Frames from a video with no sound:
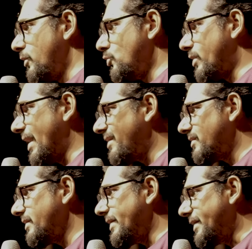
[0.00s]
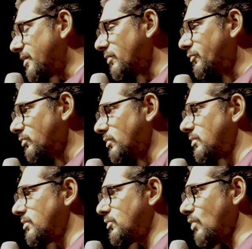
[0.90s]
you get the
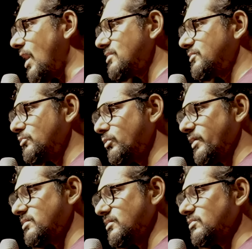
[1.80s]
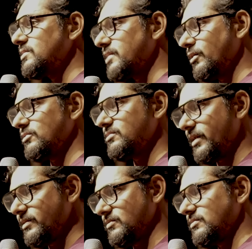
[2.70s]
interviewer to ask you questions which are your
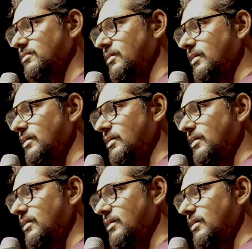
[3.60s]
strengths,